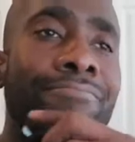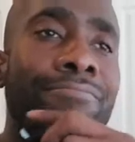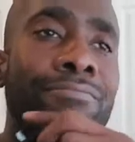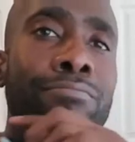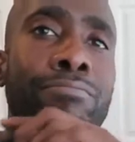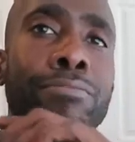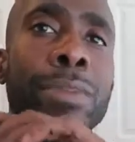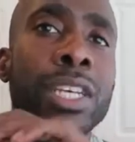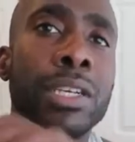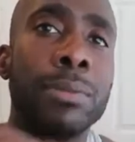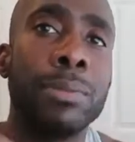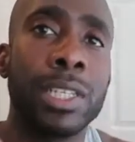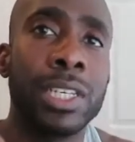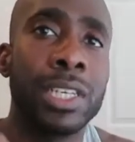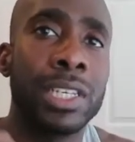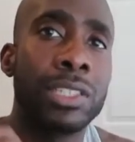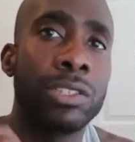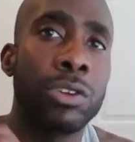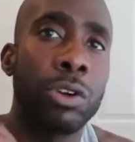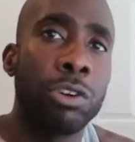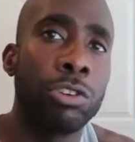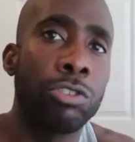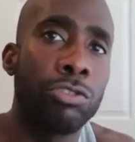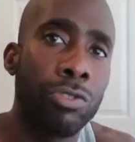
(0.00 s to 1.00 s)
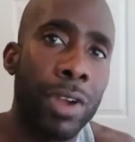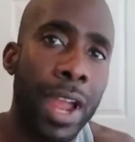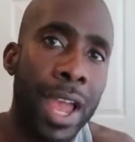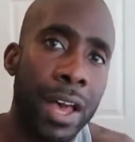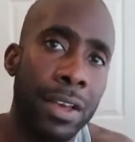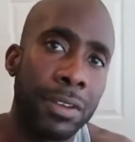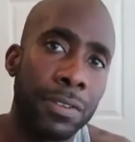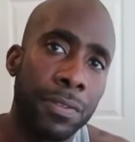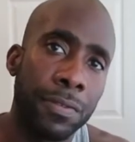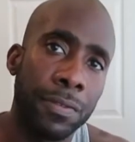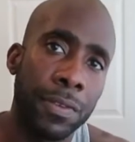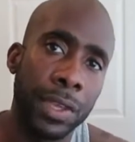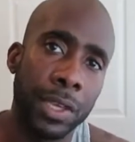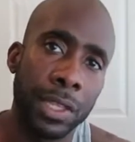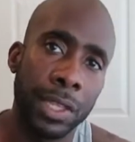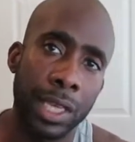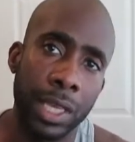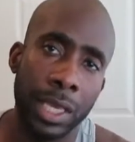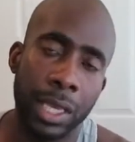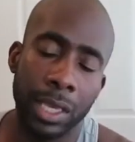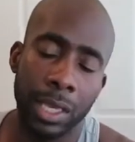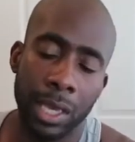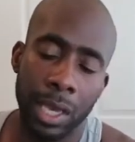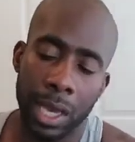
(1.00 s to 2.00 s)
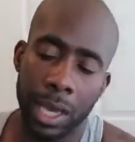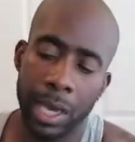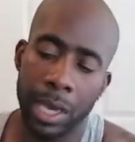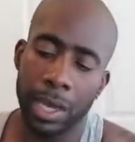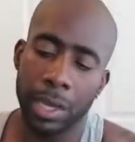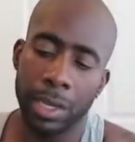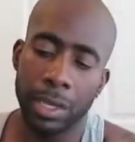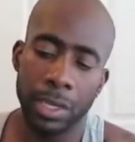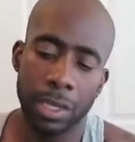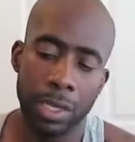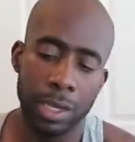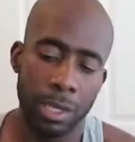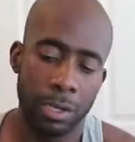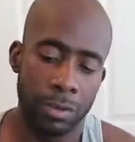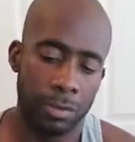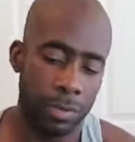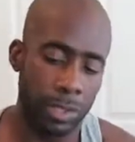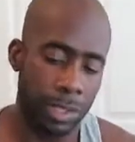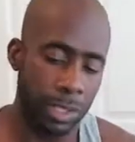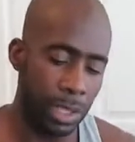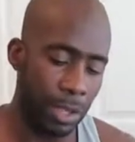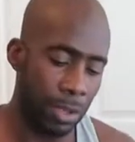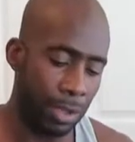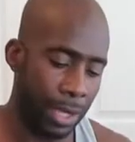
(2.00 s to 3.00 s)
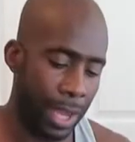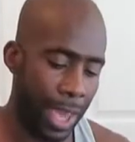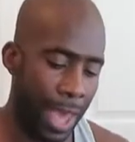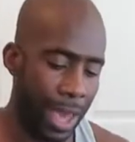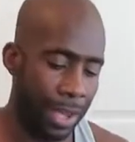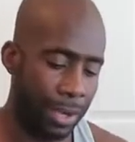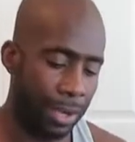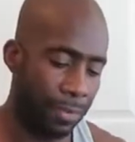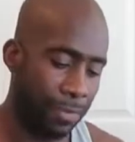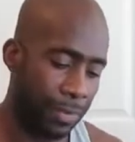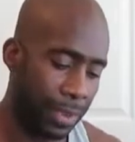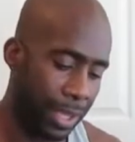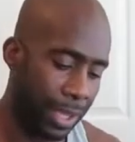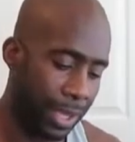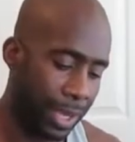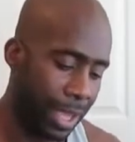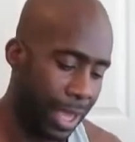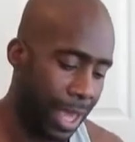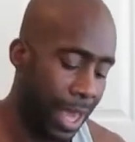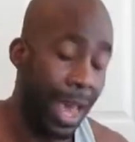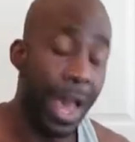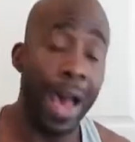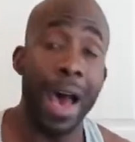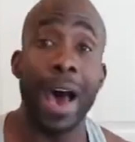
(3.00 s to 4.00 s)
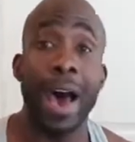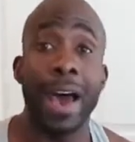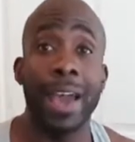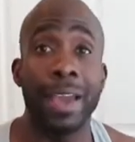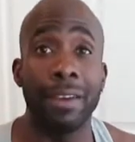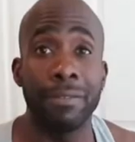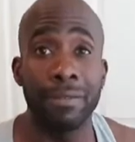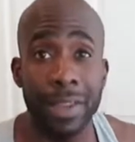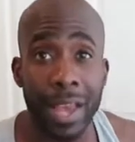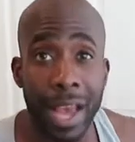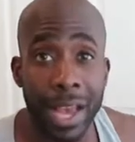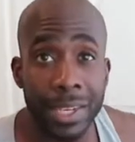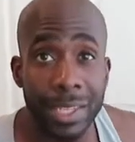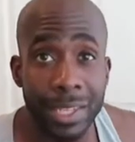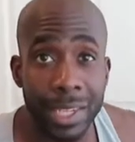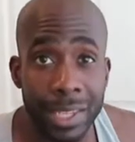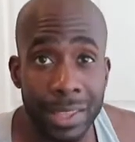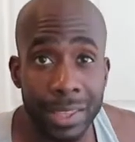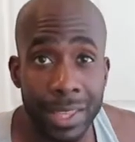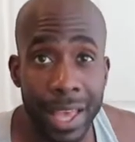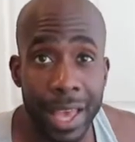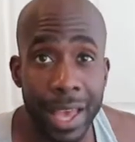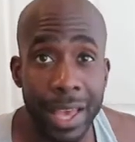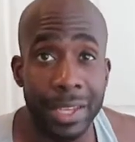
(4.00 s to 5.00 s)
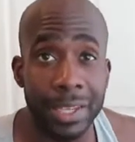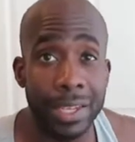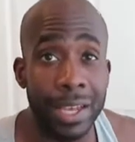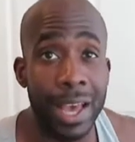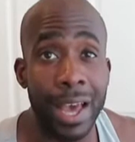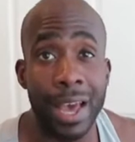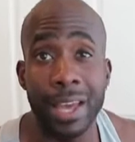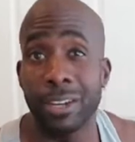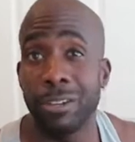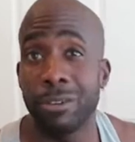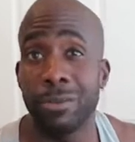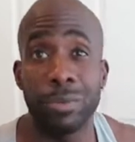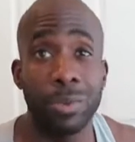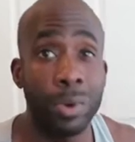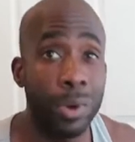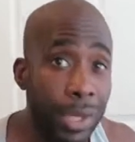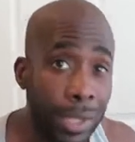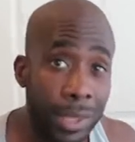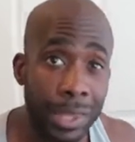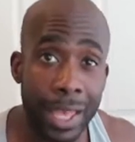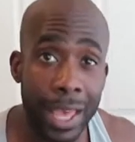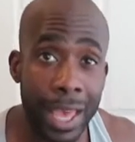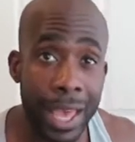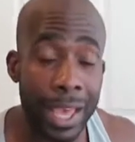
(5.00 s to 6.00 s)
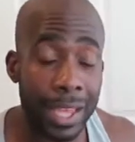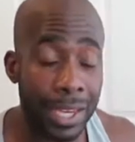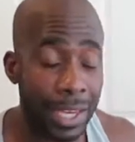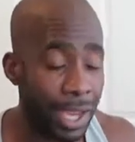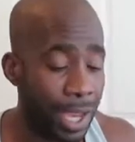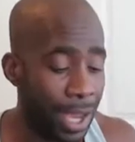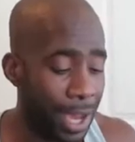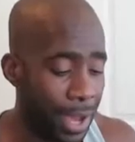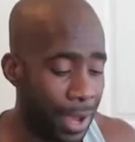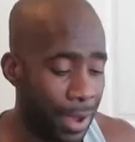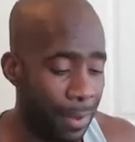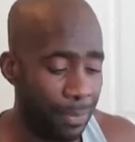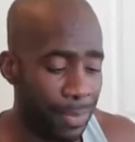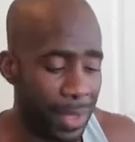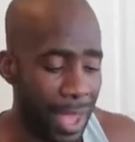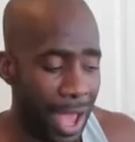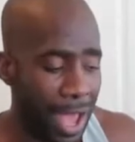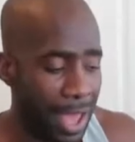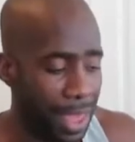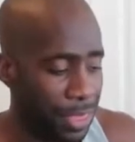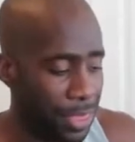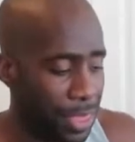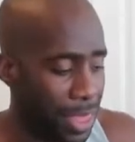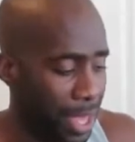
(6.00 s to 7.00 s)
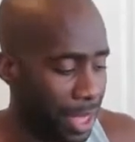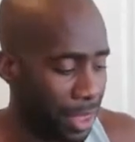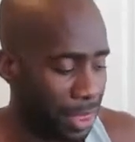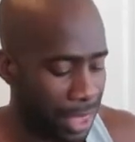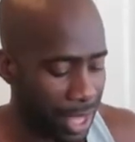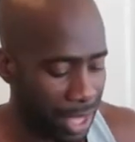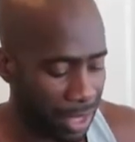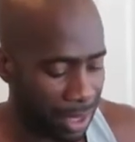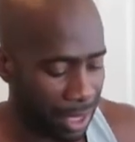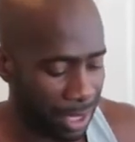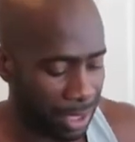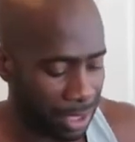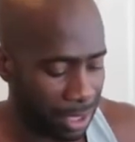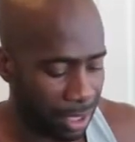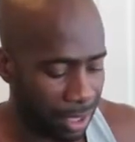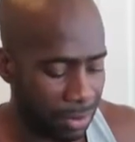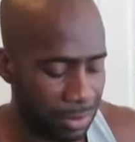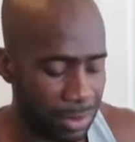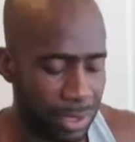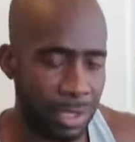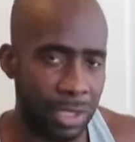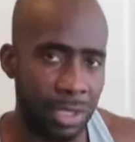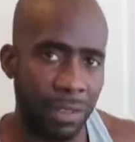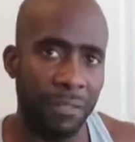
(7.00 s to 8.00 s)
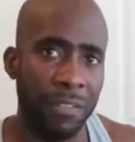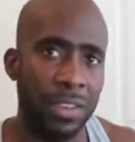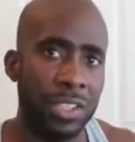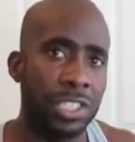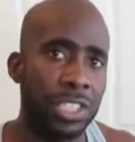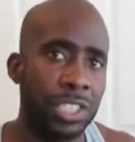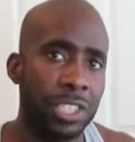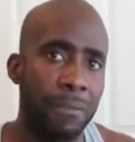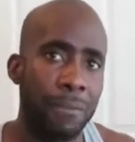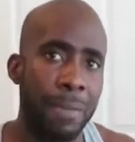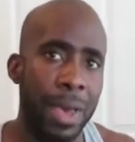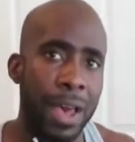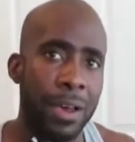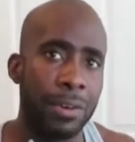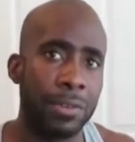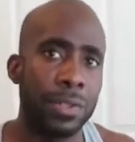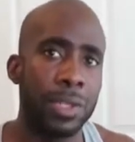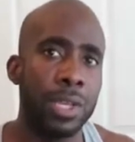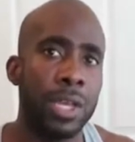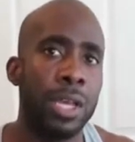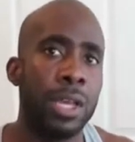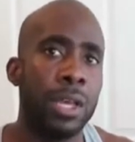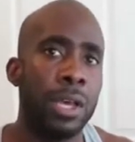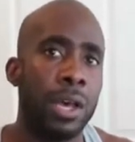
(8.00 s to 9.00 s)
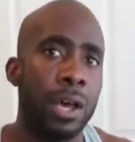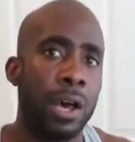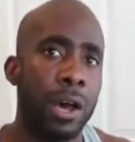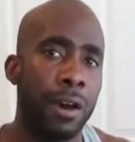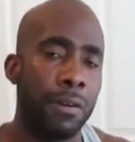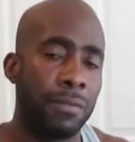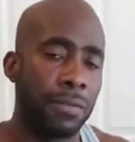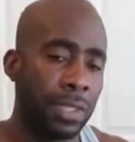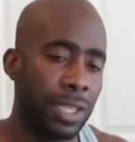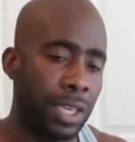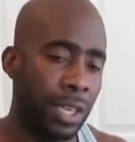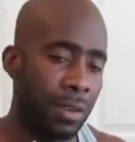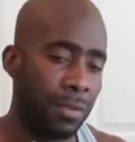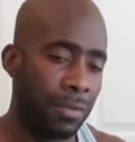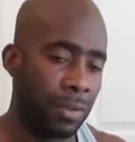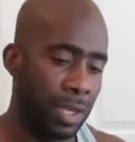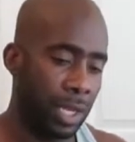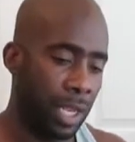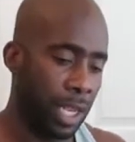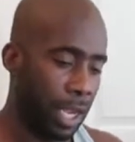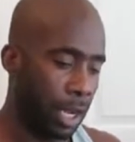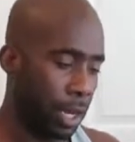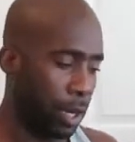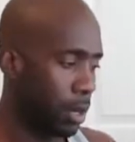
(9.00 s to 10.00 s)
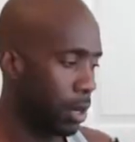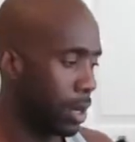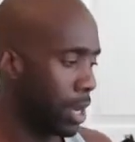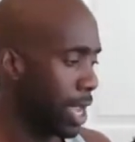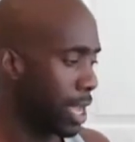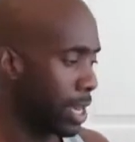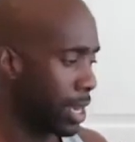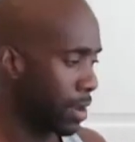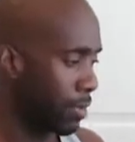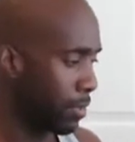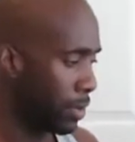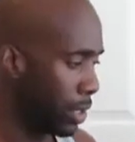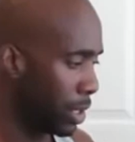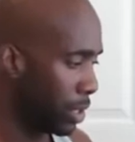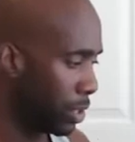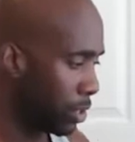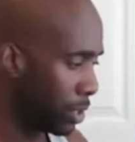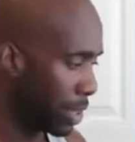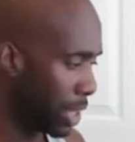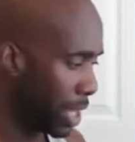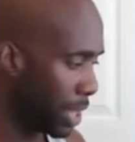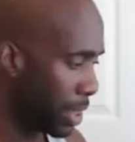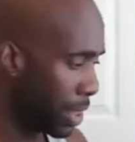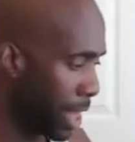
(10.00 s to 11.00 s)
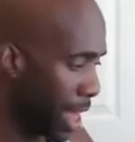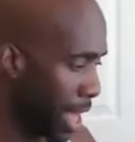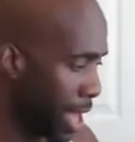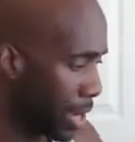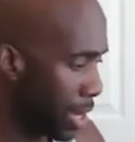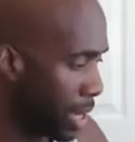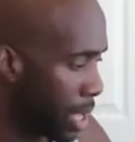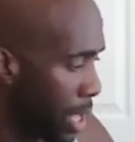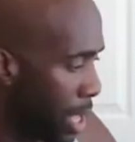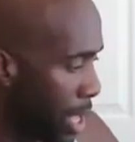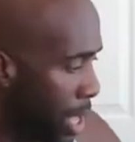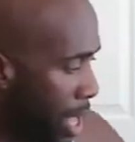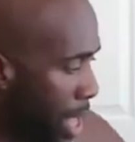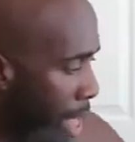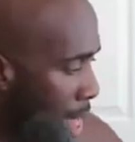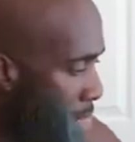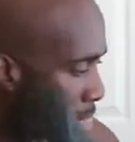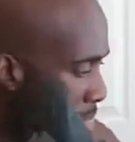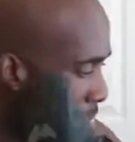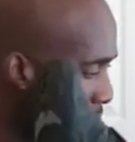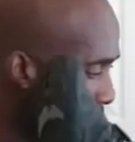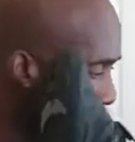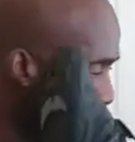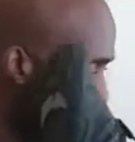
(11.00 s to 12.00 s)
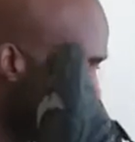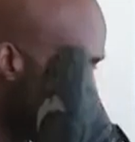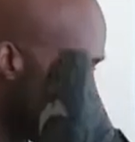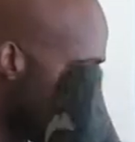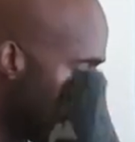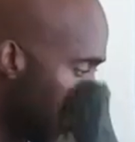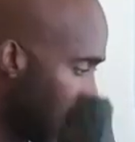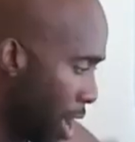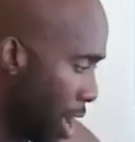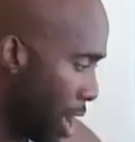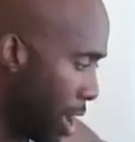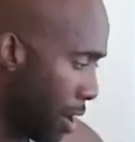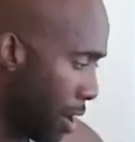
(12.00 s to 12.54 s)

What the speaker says: minimalist or ground feeling result out of it. I have not done that. I don't want that. I think that this gives a sufficient amount of give in here, and I really do like that. And then